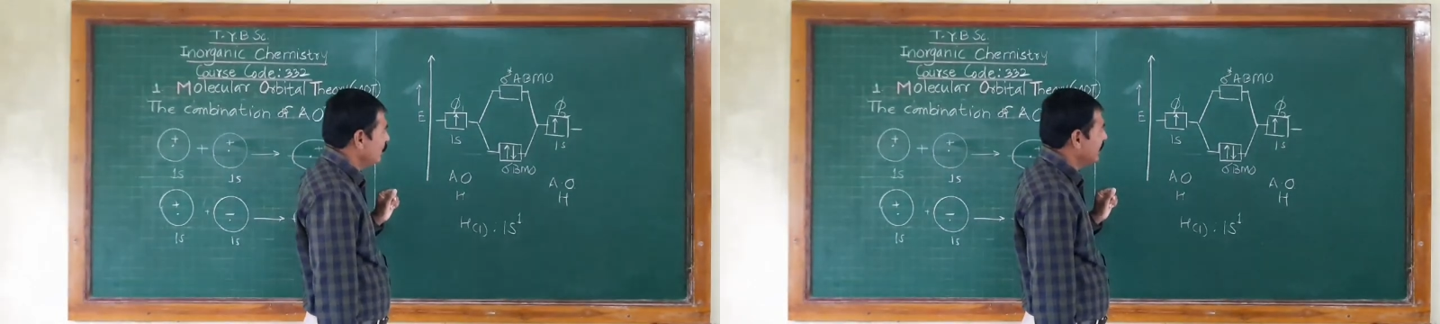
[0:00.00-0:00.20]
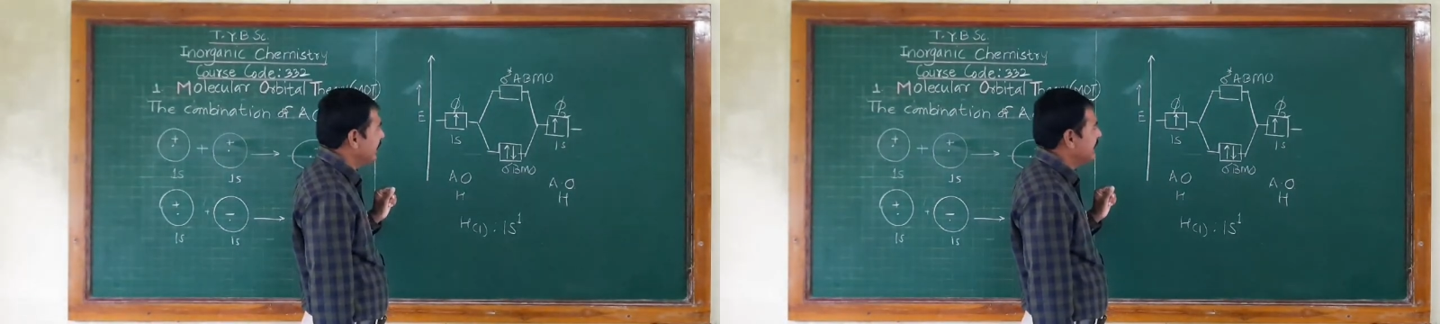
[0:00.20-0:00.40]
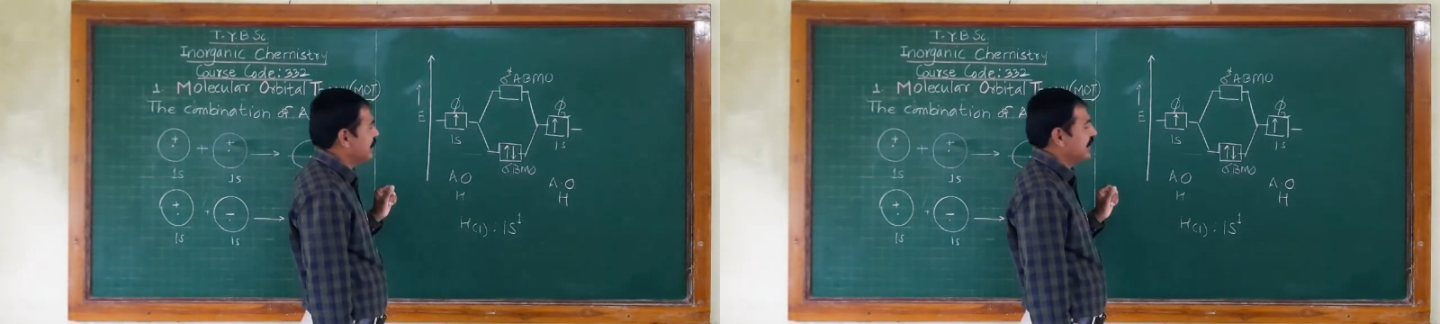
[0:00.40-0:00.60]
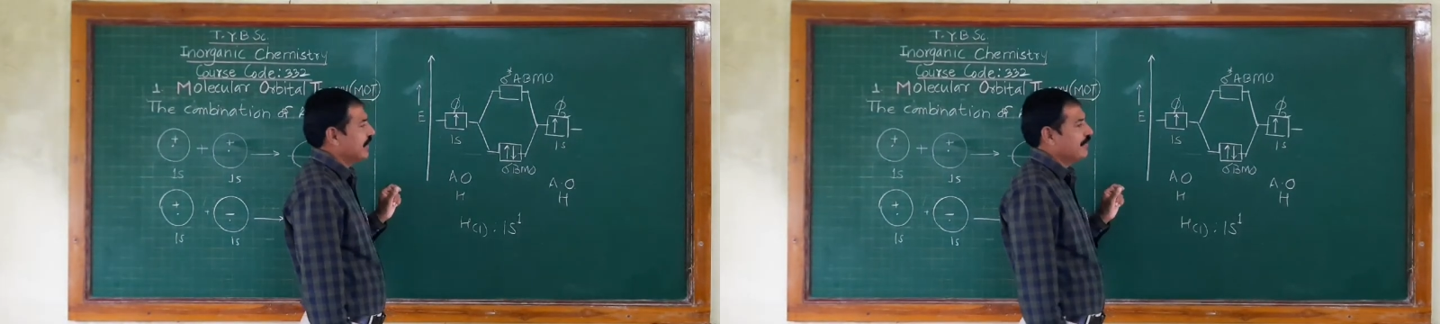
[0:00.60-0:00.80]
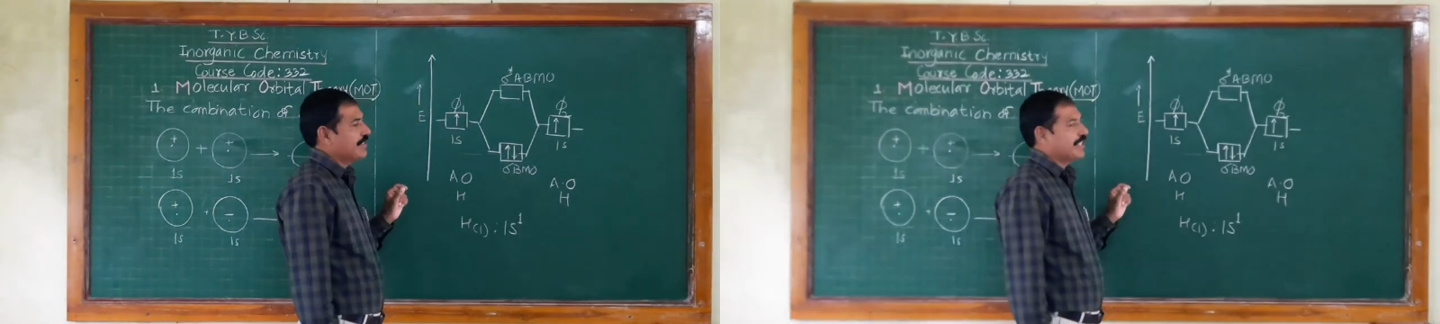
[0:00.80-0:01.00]
to the
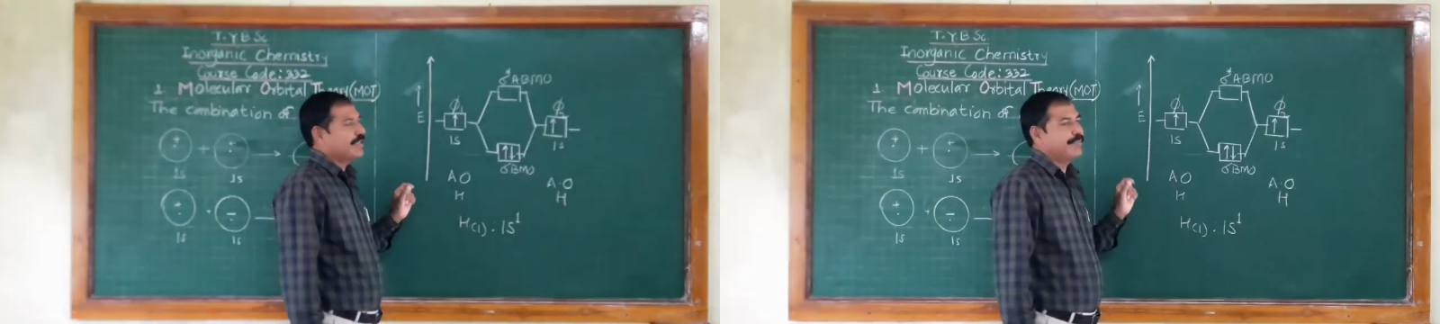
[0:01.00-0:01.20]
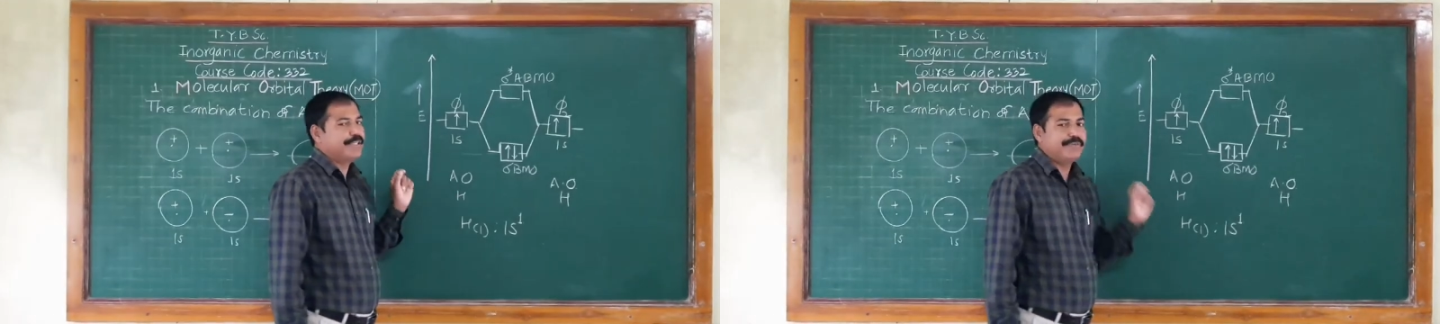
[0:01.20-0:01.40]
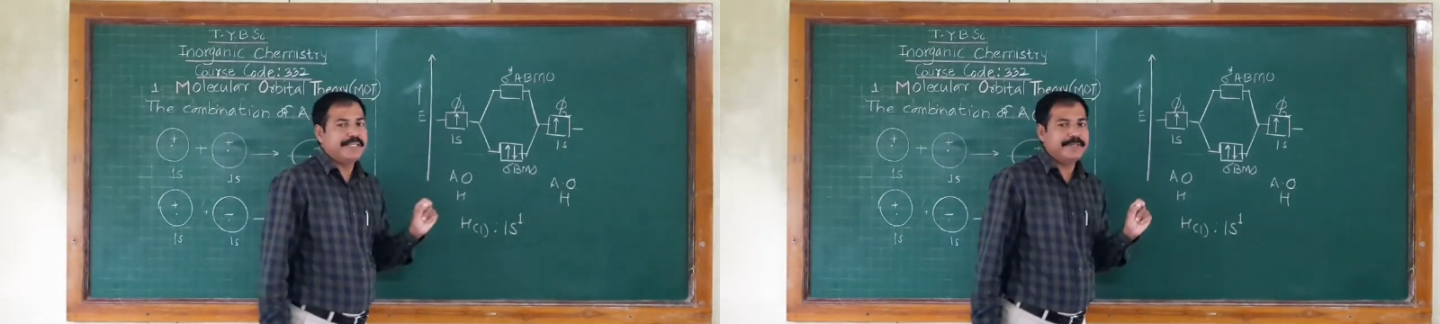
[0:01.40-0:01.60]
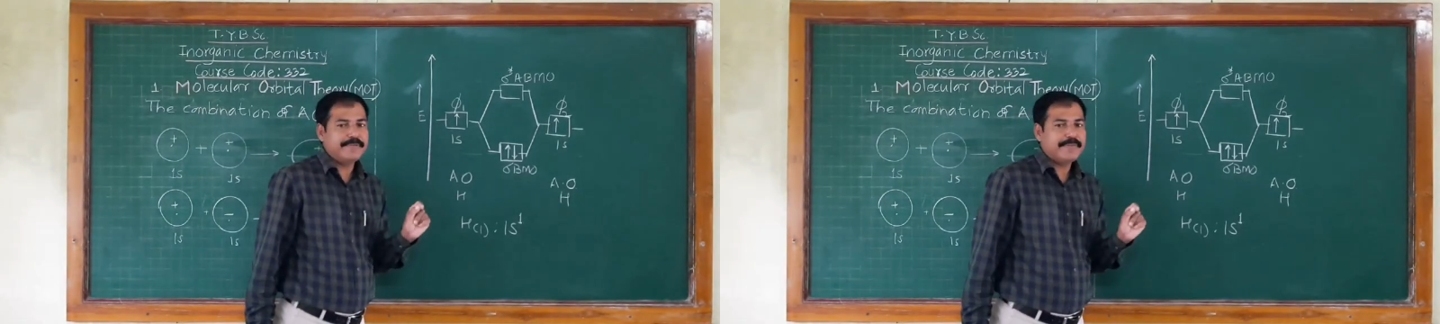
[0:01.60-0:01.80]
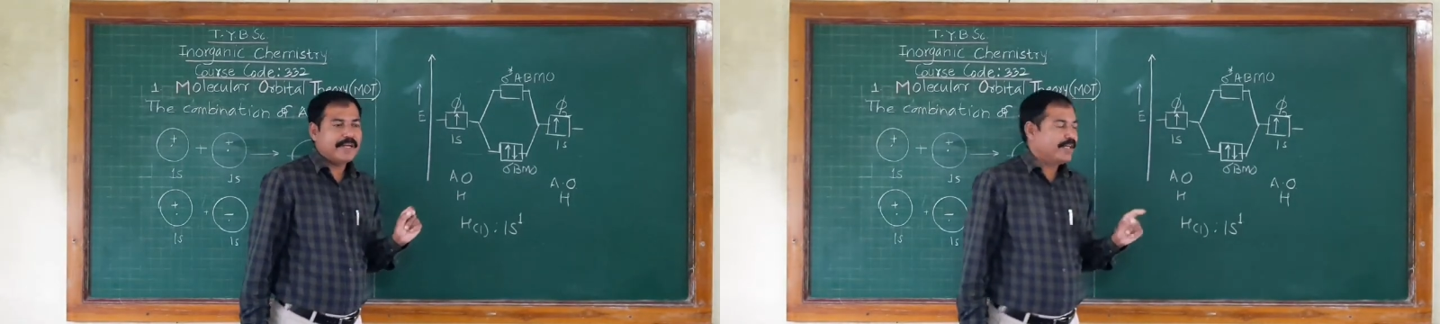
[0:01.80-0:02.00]
distinguishing between
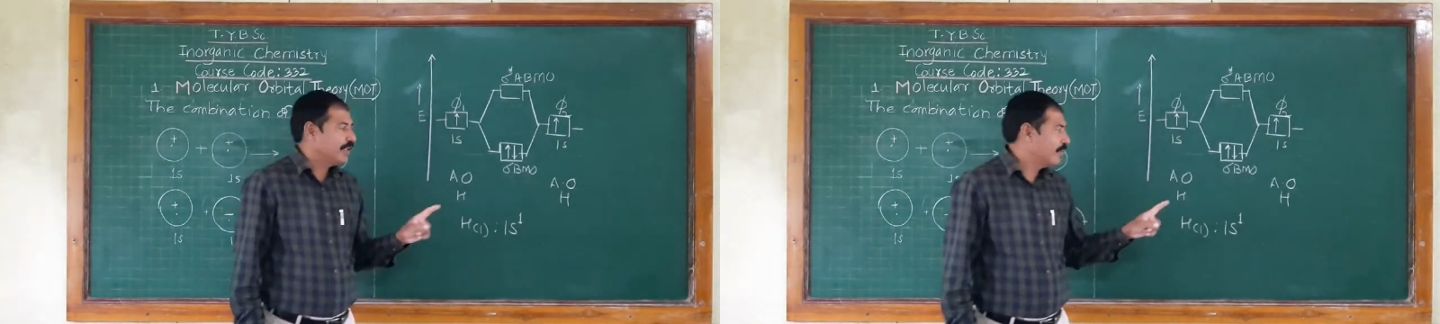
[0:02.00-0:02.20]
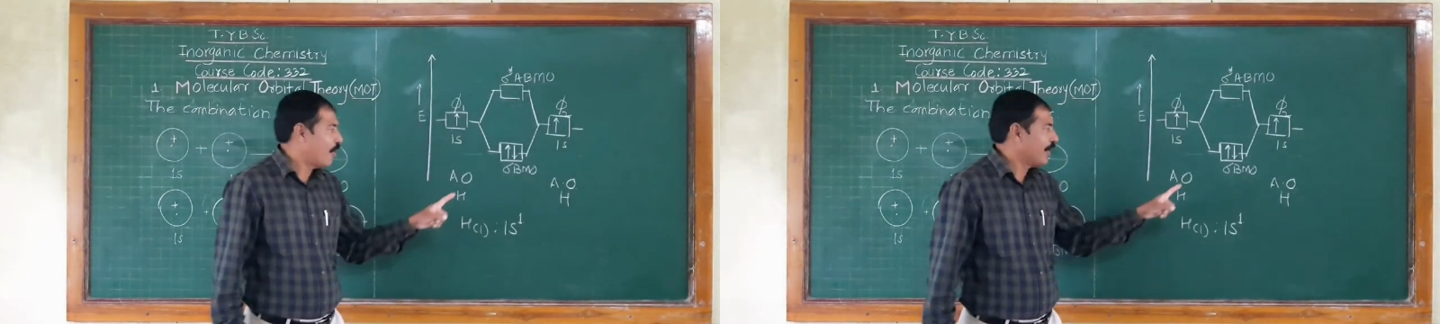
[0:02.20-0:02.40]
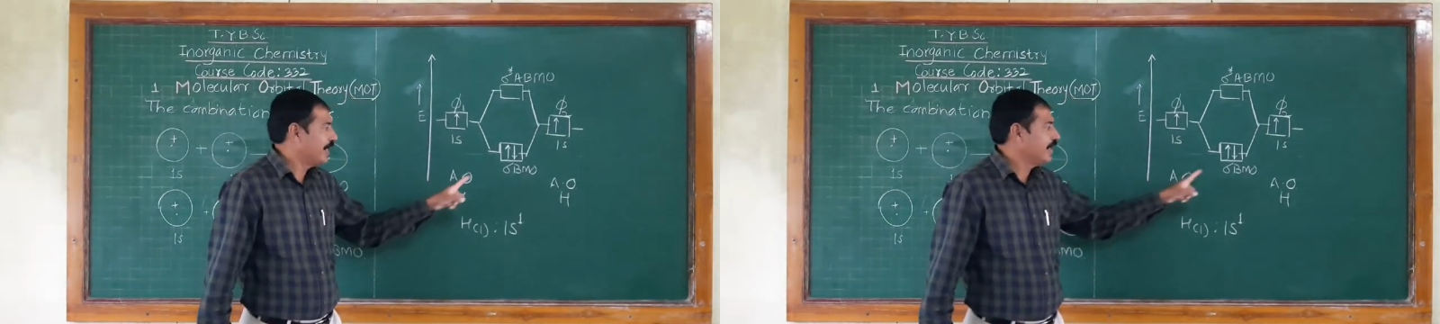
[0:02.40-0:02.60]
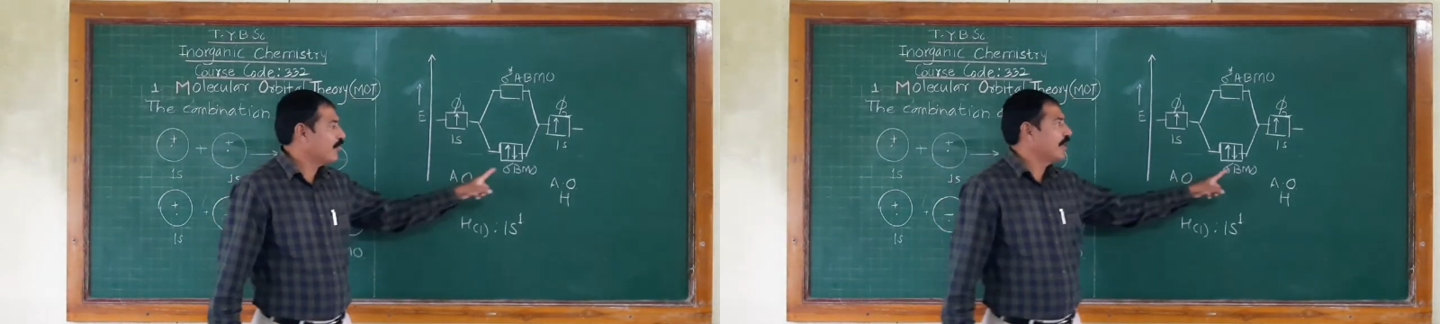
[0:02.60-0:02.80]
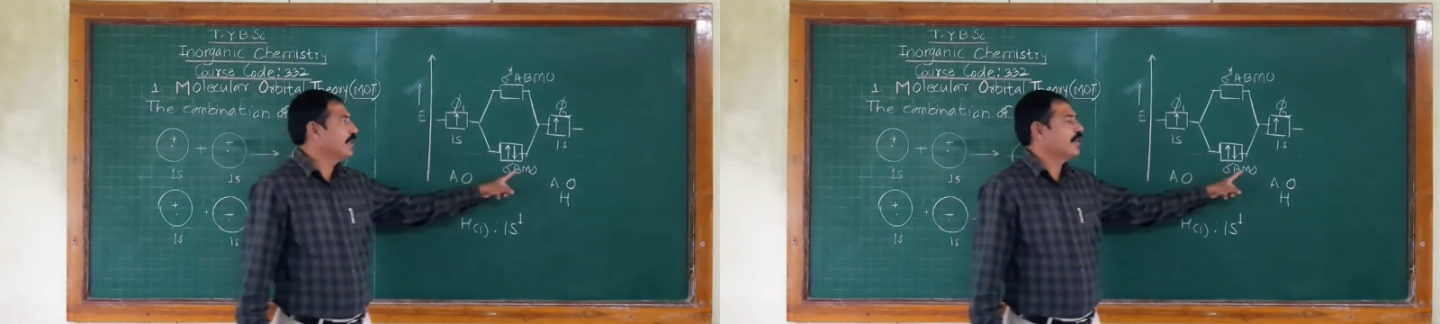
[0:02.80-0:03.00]
the bonding
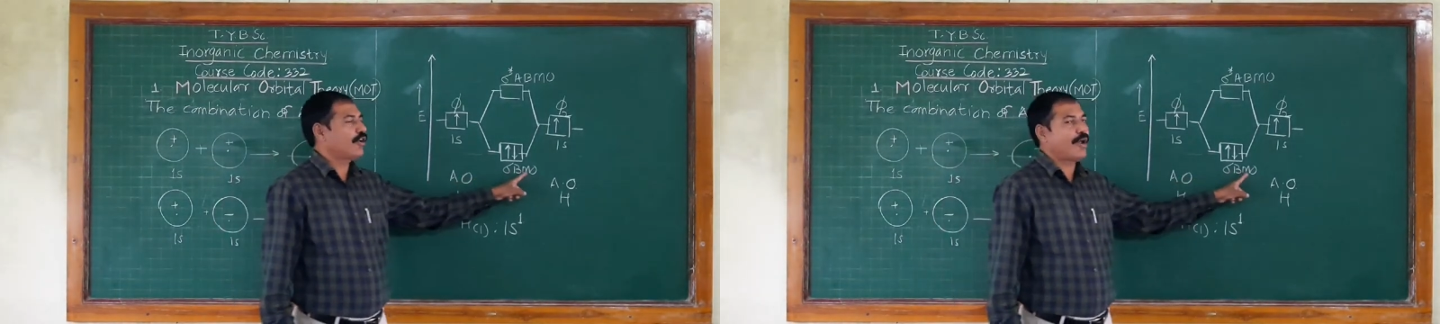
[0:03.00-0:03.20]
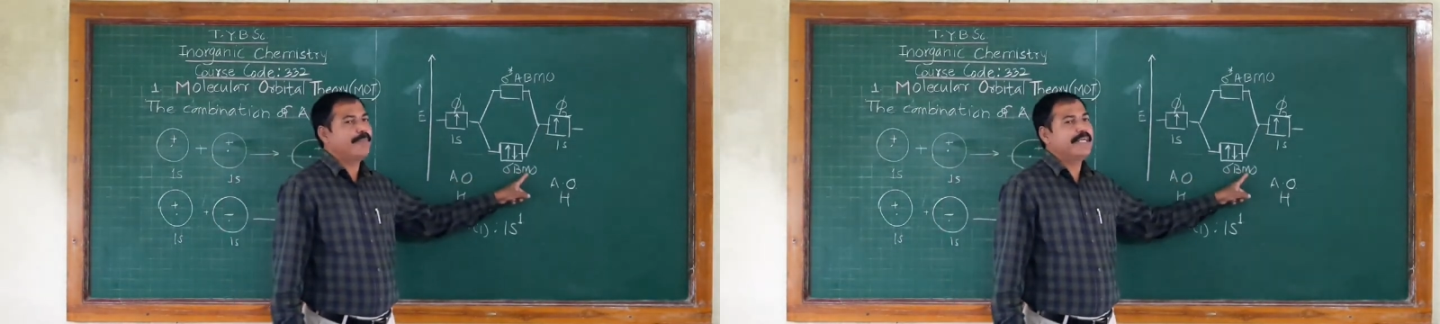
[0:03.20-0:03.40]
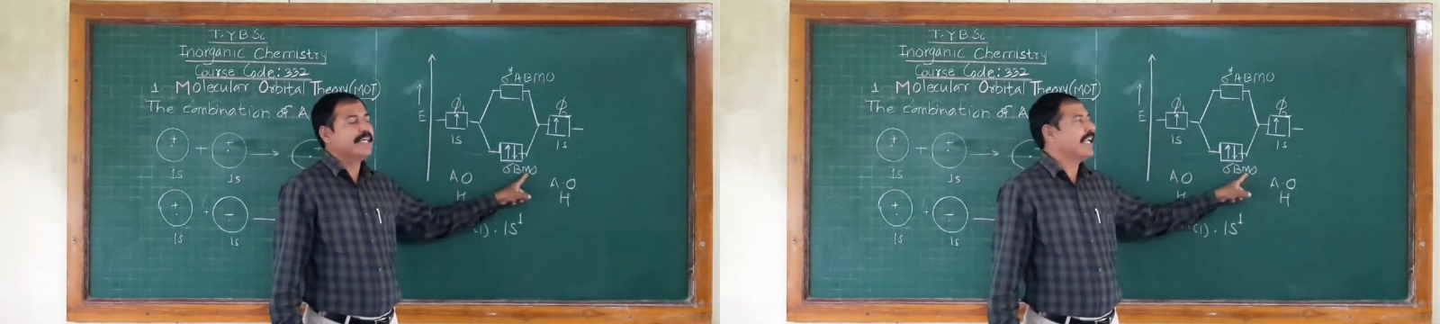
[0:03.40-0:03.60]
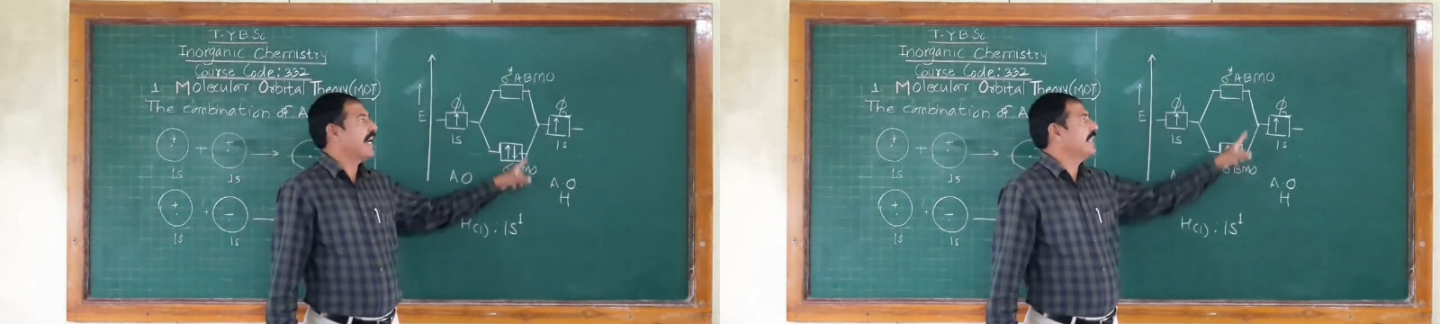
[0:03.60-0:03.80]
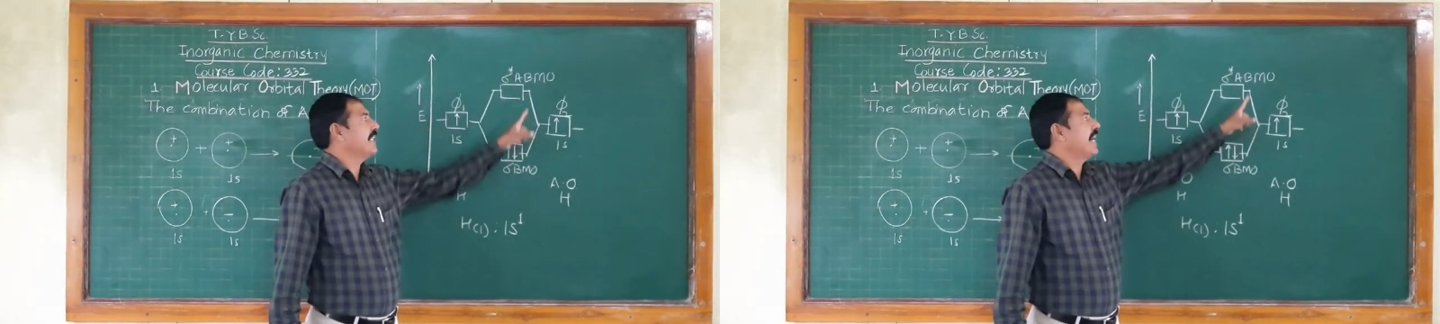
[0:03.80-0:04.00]
molecular orbital and